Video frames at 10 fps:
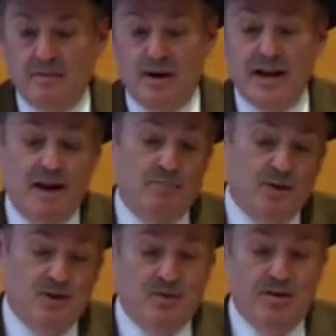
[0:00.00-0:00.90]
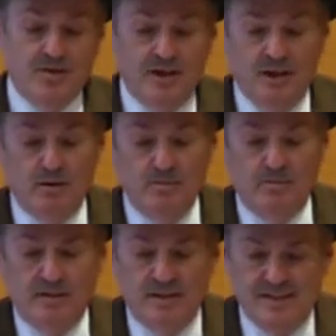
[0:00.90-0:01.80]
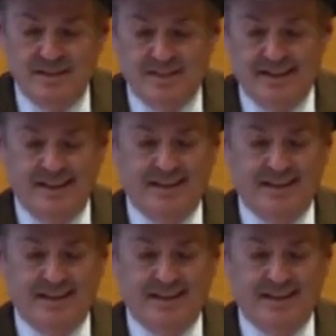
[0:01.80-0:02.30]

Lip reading: Break up the Eurozone. This is